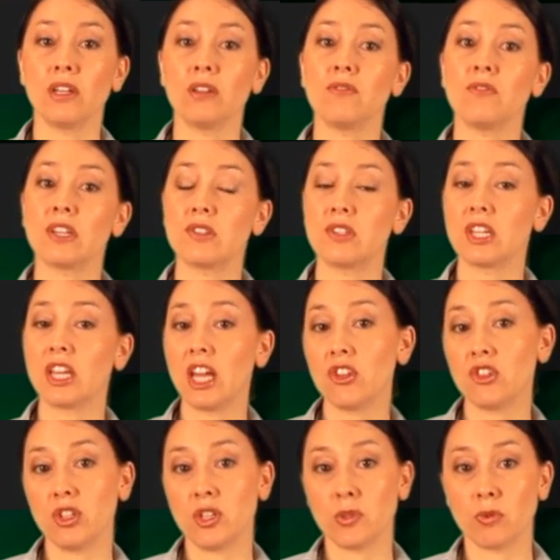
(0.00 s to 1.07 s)
an
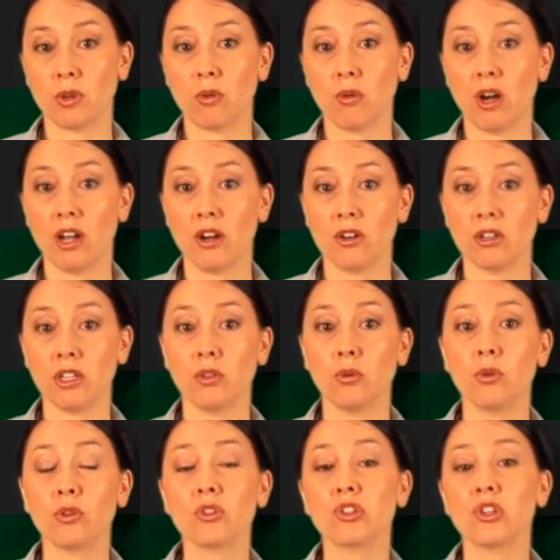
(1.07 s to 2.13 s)
investigation is required in
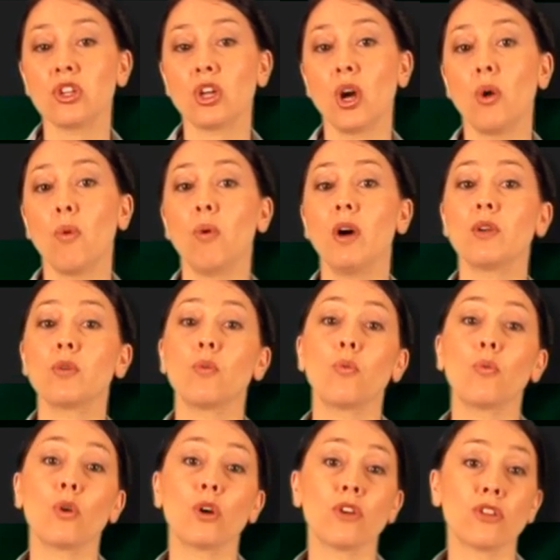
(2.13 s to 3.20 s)
order to know what
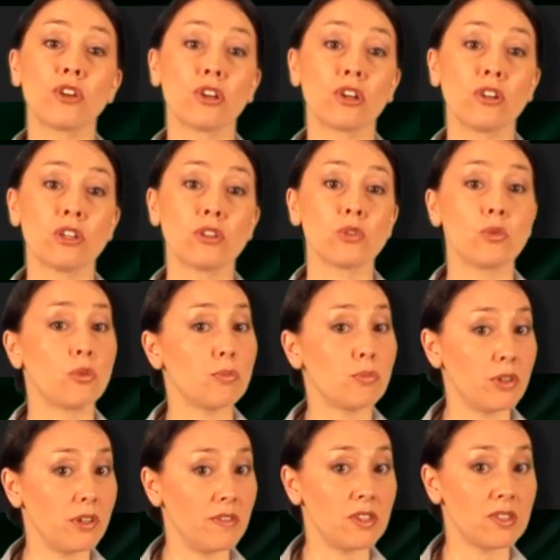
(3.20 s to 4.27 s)
were the current or
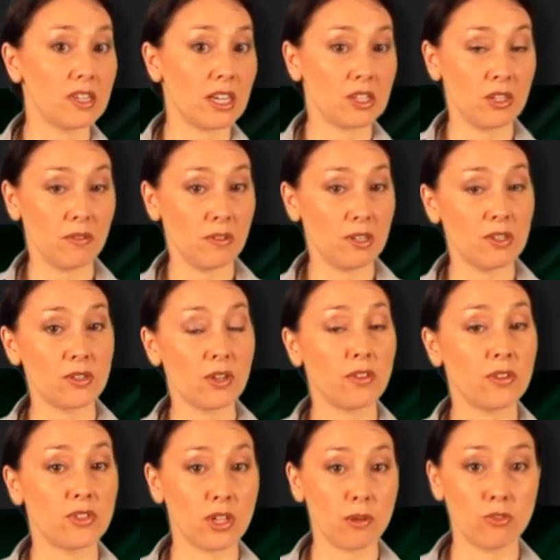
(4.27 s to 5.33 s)
previous activities on
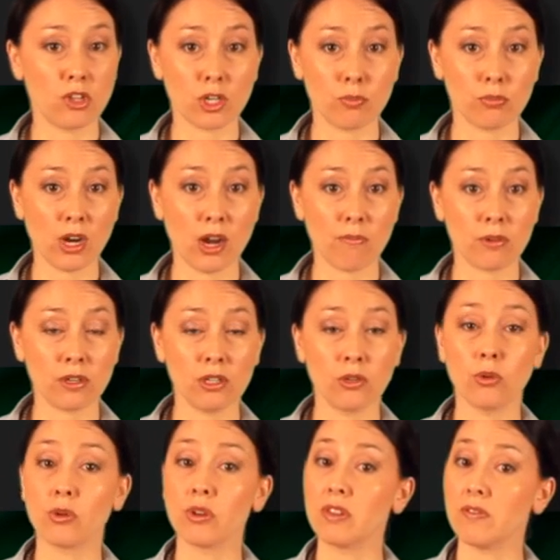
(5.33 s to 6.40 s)
the subject property
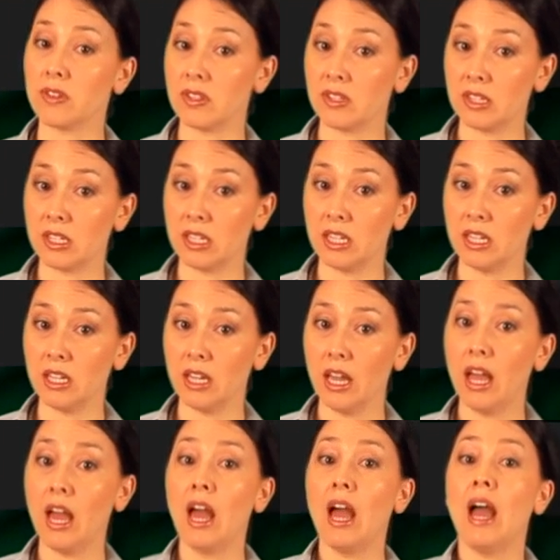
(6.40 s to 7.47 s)
or in the vicinity,
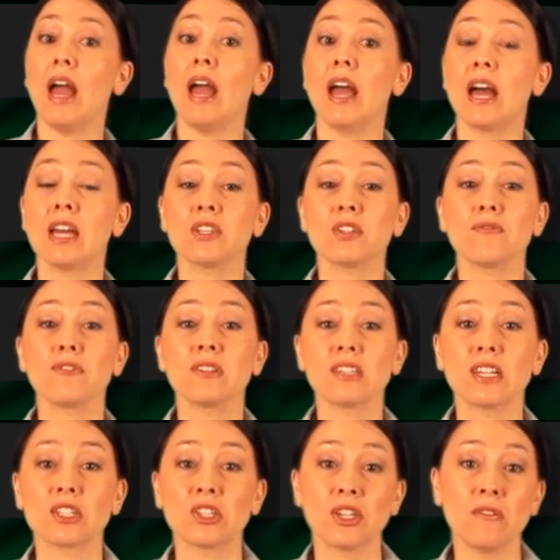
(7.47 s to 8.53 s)
and if these
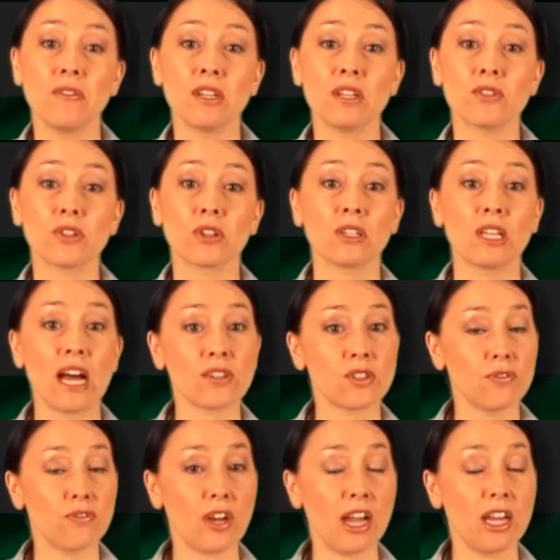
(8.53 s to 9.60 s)
activities are
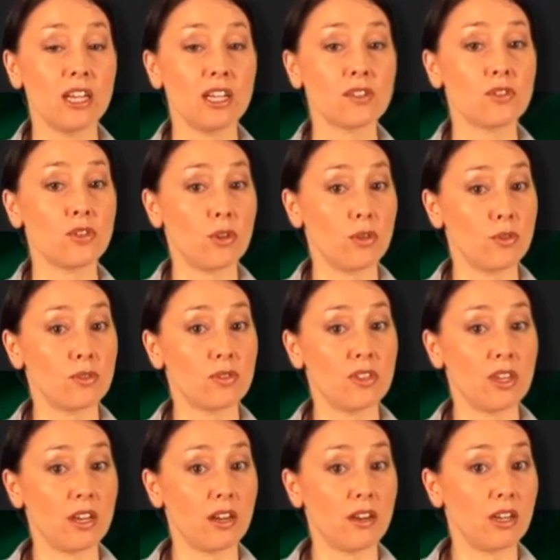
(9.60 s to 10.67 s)
classified as those
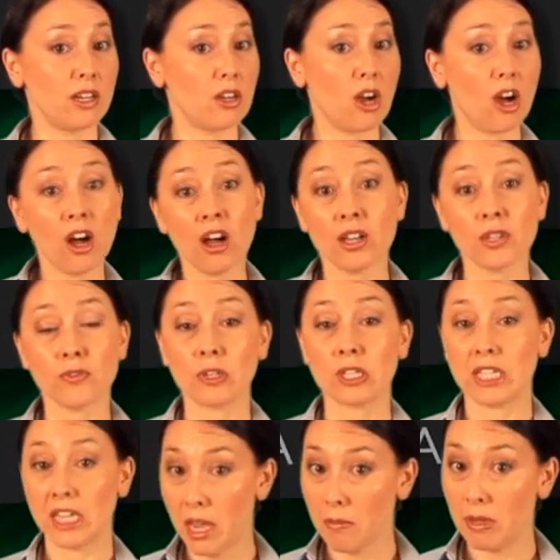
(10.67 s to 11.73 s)
that are a cause for
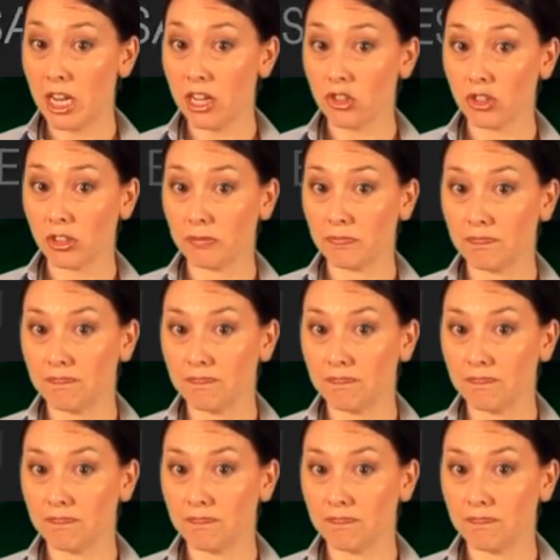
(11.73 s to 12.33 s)
contamination.